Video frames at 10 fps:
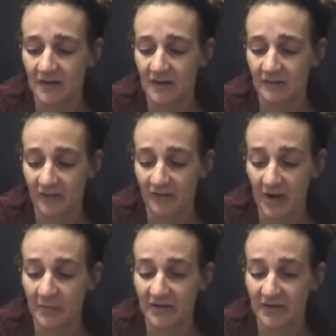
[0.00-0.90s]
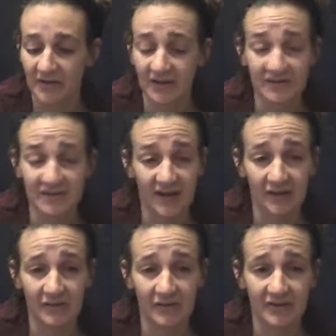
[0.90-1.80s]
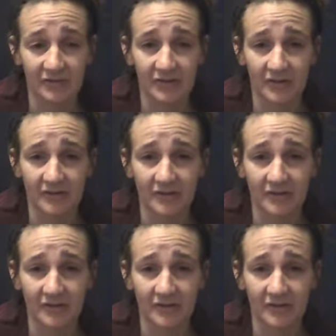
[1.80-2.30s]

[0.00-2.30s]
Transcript: environment, an entirely different,